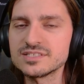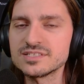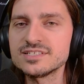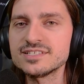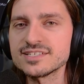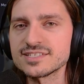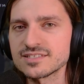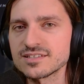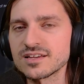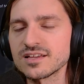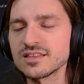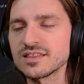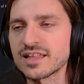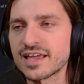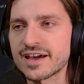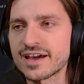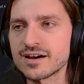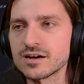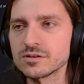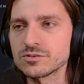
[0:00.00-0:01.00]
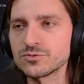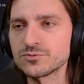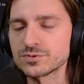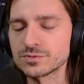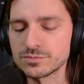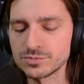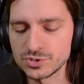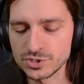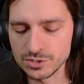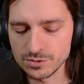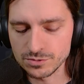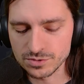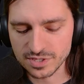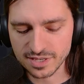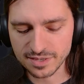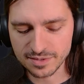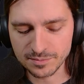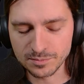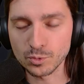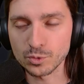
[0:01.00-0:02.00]
disallowed from
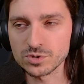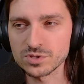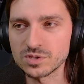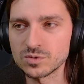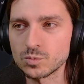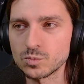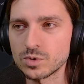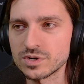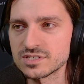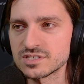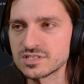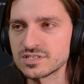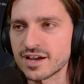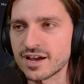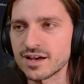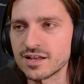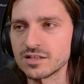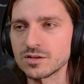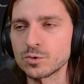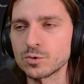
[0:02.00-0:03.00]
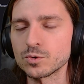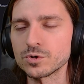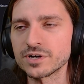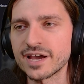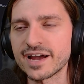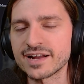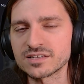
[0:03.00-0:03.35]
choosing more than one style or